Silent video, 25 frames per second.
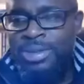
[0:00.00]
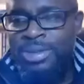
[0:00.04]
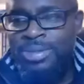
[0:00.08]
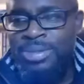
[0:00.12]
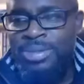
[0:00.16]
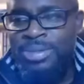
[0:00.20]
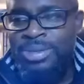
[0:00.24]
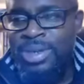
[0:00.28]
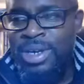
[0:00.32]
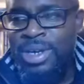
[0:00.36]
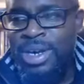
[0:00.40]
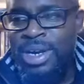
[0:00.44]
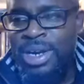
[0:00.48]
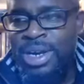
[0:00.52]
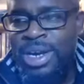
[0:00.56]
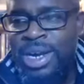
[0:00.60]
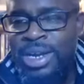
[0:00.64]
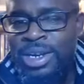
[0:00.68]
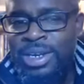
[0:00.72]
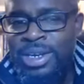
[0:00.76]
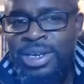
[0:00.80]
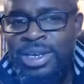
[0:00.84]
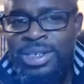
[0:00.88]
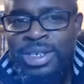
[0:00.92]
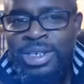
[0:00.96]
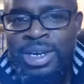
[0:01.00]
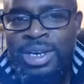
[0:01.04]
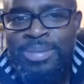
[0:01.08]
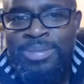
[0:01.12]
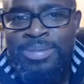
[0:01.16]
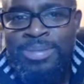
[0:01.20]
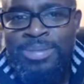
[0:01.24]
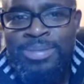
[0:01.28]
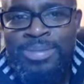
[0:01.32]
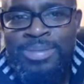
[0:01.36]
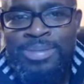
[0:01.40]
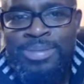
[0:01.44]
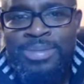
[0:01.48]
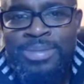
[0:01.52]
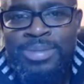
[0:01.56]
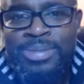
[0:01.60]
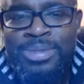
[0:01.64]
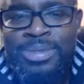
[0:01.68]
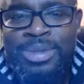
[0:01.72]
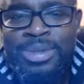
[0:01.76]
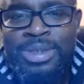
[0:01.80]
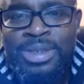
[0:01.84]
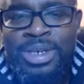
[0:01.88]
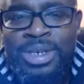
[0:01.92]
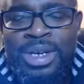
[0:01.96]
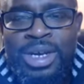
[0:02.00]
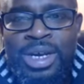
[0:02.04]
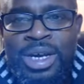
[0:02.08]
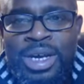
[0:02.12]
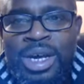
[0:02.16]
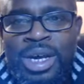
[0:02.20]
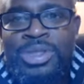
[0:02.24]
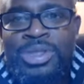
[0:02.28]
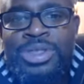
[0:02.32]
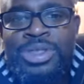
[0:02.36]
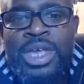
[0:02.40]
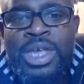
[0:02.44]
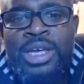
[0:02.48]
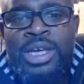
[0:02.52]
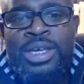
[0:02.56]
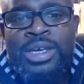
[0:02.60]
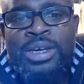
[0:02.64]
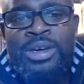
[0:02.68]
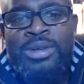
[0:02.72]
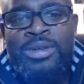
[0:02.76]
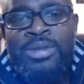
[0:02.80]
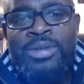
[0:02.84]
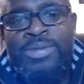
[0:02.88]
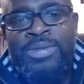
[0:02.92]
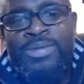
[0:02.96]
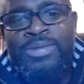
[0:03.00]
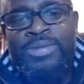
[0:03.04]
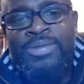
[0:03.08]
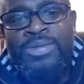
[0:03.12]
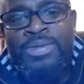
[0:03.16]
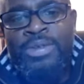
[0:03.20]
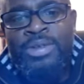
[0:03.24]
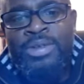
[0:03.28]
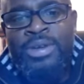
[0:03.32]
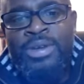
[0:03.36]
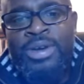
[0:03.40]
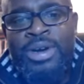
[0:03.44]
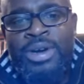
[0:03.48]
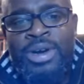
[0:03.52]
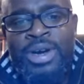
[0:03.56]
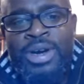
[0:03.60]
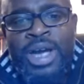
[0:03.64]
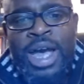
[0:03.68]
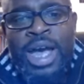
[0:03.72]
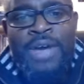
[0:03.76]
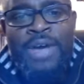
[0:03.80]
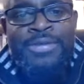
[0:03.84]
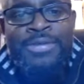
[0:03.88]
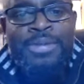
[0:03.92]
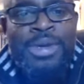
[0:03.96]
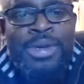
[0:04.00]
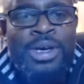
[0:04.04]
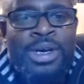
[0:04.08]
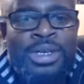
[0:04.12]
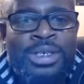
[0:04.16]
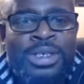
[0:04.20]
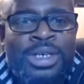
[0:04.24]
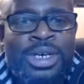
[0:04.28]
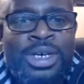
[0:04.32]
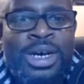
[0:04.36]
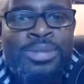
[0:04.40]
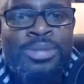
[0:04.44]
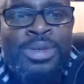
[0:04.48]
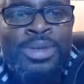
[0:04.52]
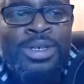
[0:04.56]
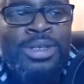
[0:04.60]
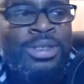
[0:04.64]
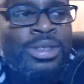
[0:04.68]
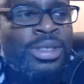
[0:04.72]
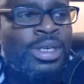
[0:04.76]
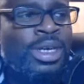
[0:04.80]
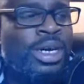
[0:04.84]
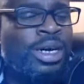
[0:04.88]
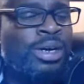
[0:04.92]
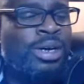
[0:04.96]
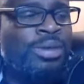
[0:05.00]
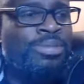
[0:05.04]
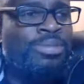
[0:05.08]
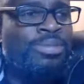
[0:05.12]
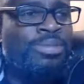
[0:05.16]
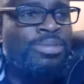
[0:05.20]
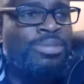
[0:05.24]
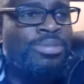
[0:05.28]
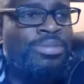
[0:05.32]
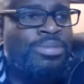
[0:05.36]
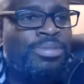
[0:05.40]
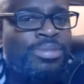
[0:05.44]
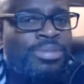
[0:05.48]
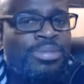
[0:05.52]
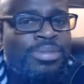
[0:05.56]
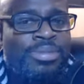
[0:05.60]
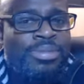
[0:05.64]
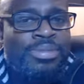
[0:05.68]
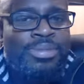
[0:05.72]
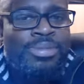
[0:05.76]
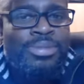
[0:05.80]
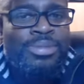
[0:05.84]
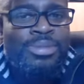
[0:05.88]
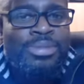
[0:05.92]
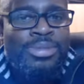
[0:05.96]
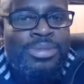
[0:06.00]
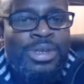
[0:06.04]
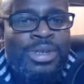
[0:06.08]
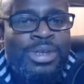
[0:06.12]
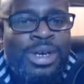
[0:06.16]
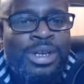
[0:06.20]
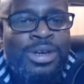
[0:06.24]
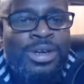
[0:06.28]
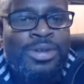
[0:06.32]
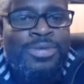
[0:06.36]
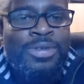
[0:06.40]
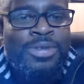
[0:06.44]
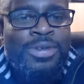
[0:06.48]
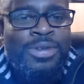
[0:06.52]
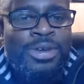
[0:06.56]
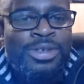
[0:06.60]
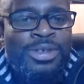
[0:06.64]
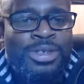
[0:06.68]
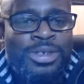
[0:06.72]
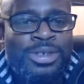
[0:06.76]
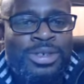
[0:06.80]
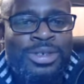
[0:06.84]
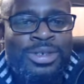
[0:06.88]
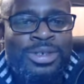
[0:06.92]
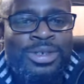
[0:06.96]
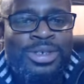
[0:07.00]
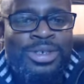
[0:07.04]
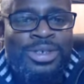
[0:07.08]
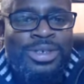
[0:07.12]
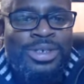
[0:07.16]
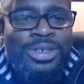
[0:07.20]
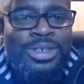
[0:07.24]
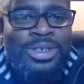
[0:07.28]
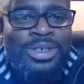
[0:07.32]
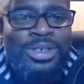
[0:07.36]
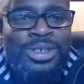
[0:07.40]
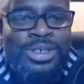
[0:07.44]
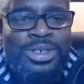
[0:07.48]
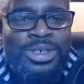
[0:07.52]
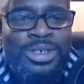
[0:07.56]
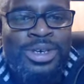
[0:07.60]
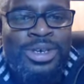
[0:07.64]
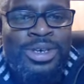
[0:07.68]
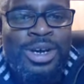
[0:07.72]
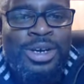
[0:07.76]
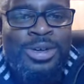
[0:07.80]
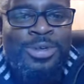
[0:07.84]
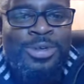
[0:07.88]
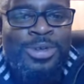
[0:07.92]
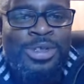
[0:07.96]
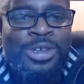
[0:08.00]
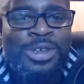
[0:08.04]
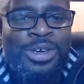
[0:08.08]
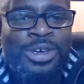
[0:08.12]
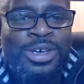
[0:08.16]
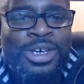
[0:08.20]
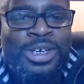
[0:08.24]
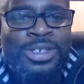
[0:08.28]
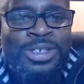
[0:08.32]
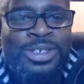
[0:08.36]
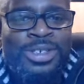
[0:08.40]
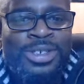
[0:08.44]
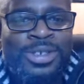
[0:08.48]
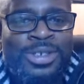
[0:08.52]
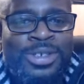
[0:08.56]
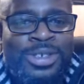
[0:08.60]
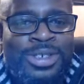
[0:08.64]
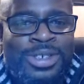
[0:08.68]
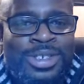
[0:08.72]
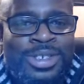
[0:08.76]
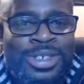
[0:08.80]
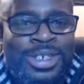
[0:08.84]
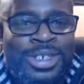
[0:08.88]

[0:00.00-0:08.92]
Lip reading: Thank you for being on, man. Oh, thank you for having me on, Tom. And I look forward to talking with you again soon.